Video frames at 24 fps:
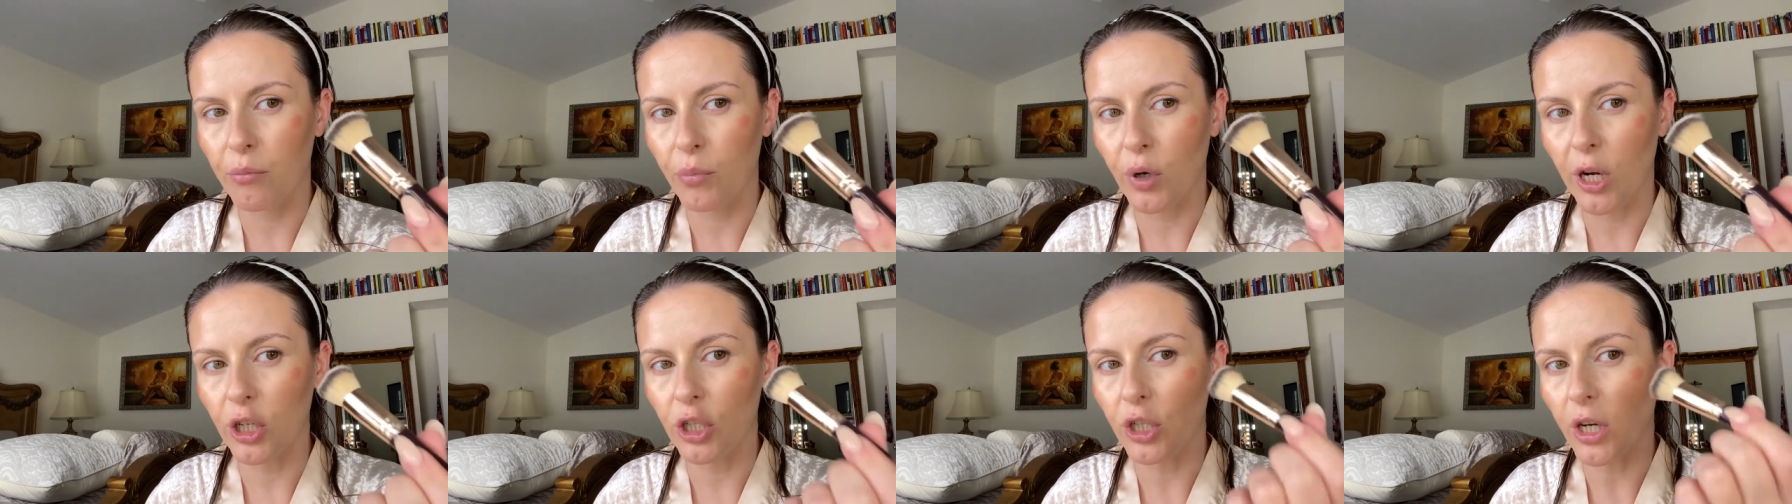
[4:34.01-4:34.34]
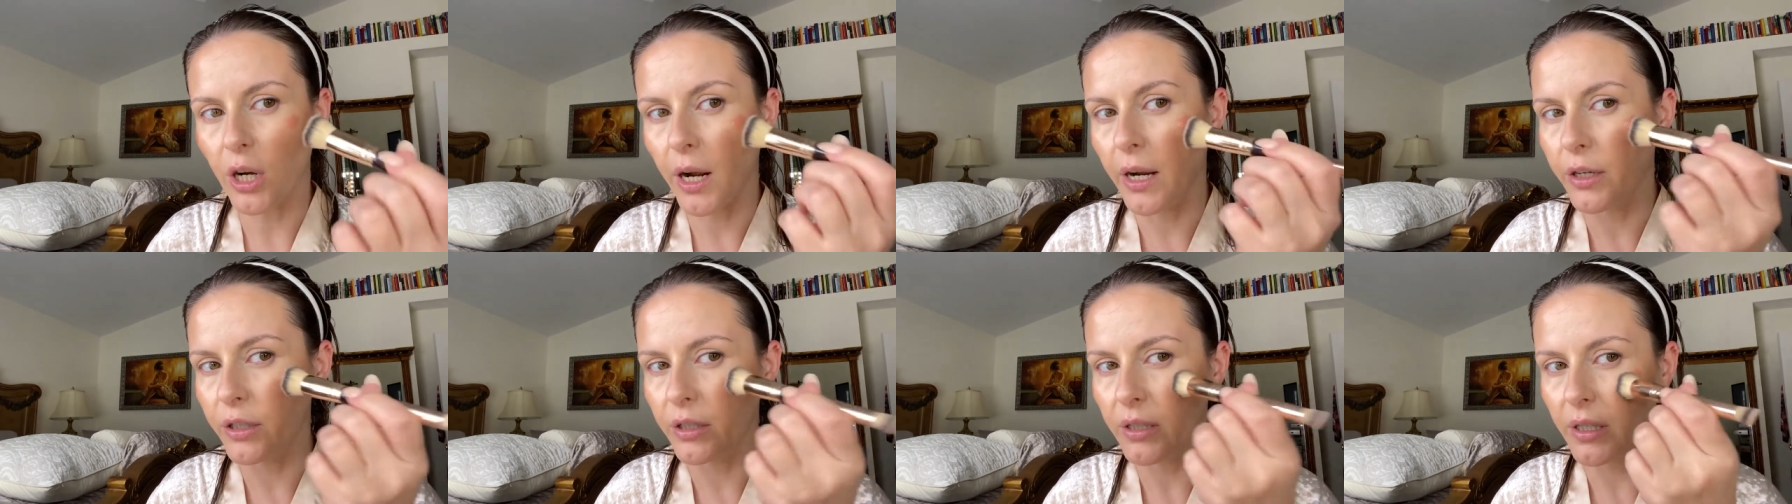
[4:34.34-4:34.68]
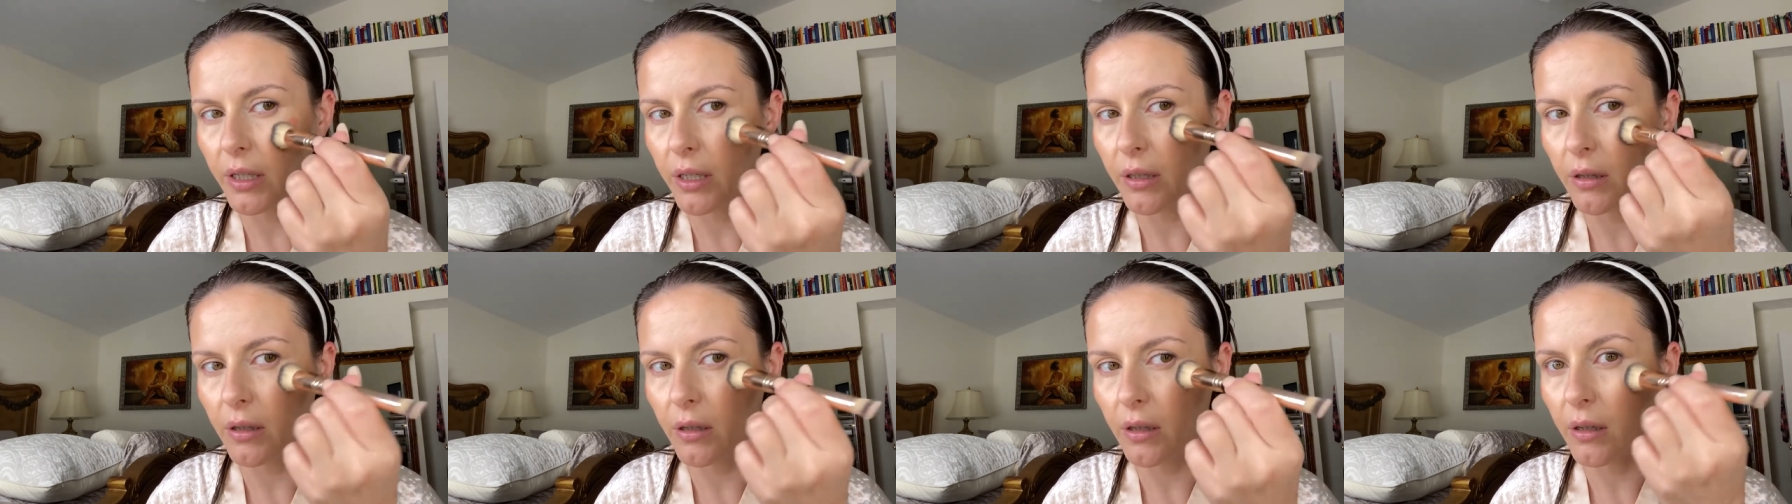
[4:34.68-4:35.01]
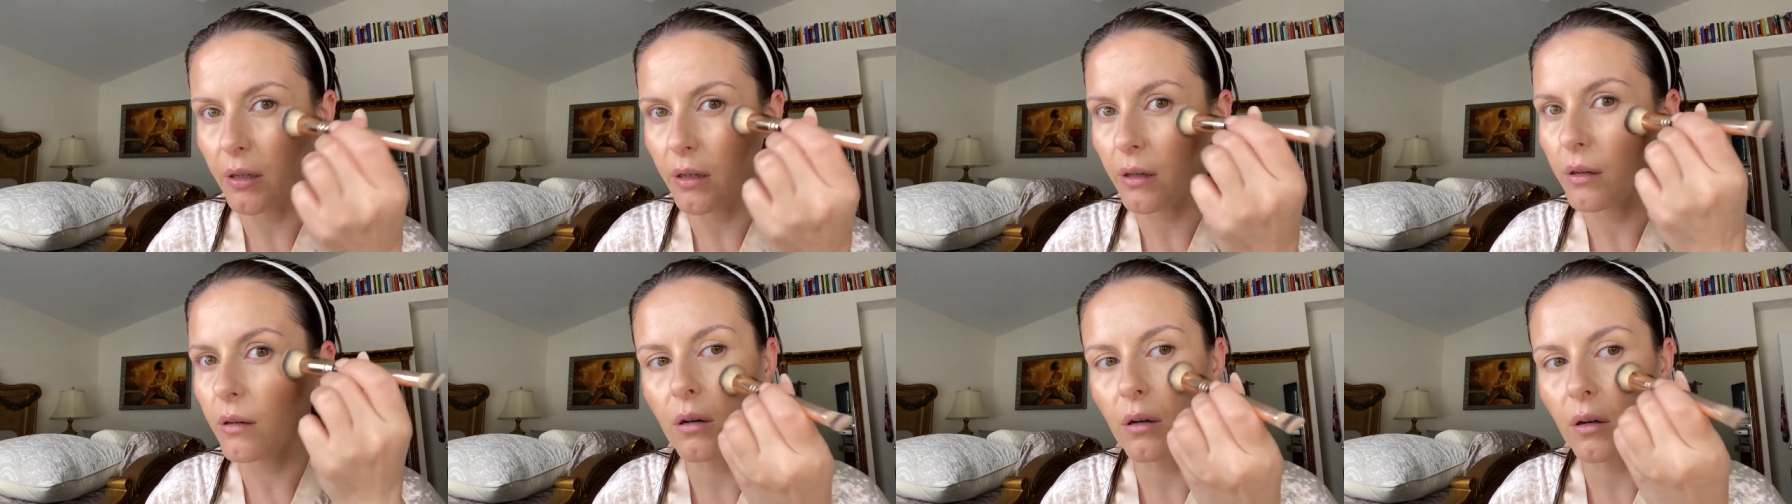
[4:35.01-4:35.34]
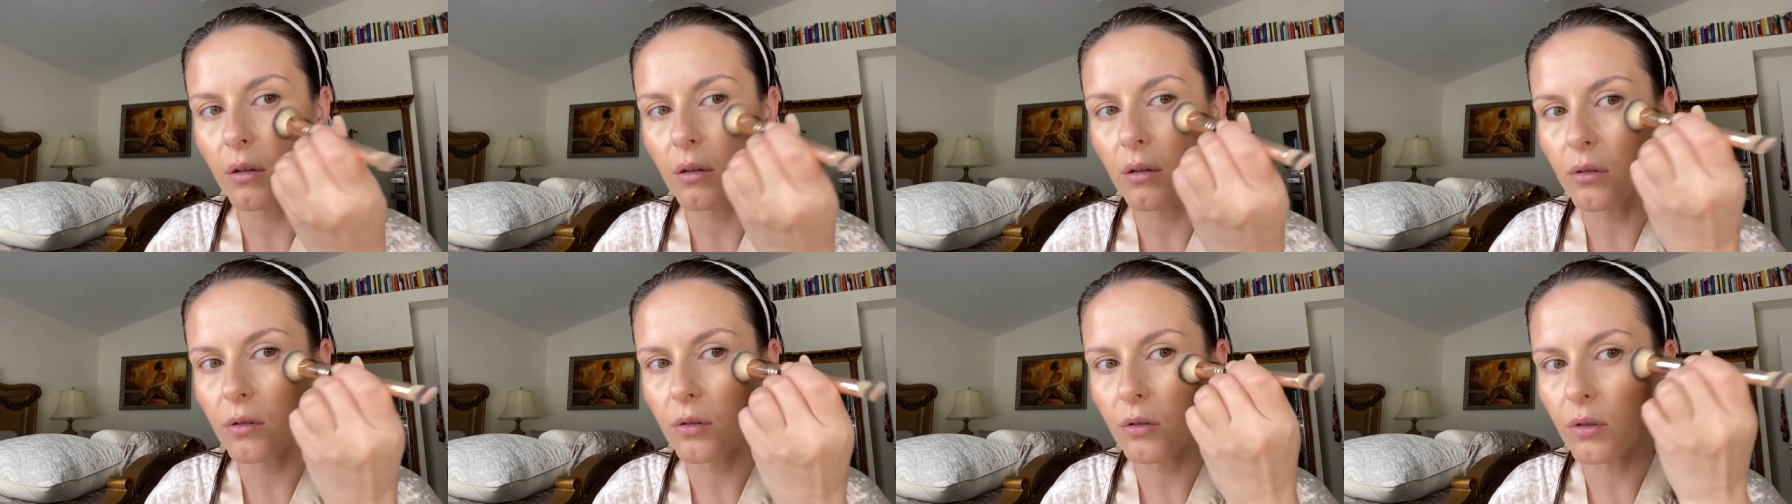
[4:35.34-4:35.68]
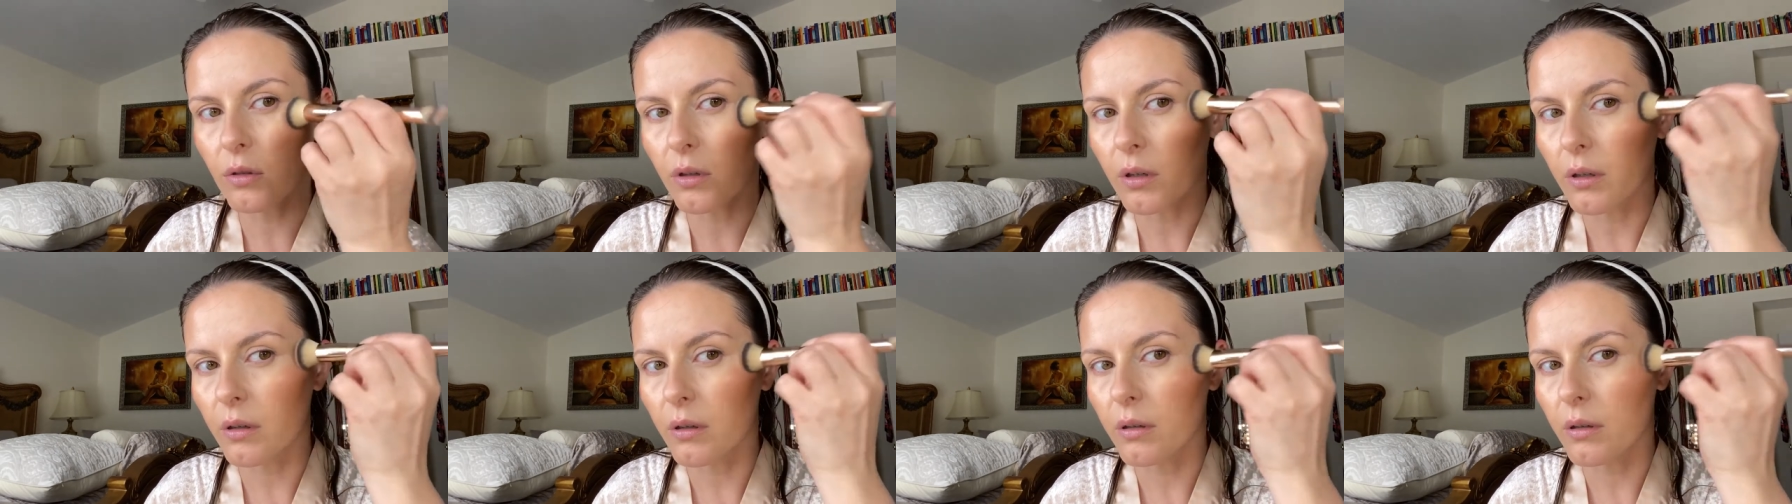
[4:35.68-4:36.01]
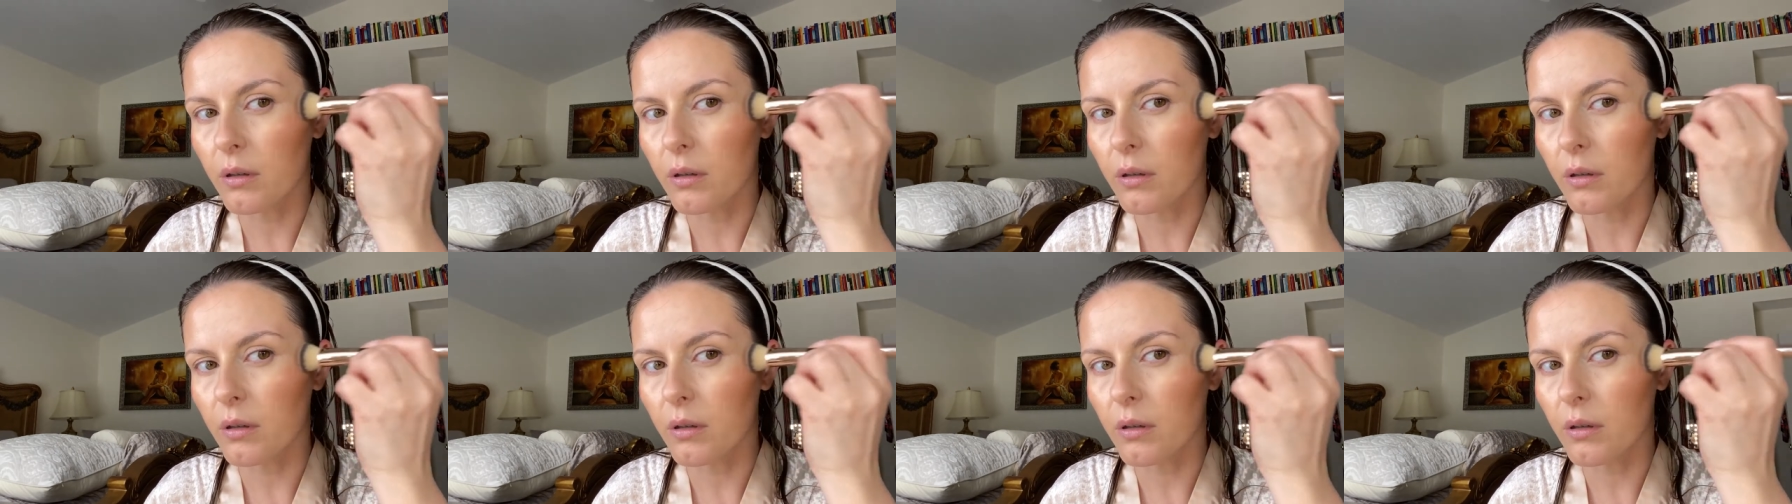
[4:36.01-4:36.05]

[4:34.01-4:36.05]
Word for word: brush I did the contour.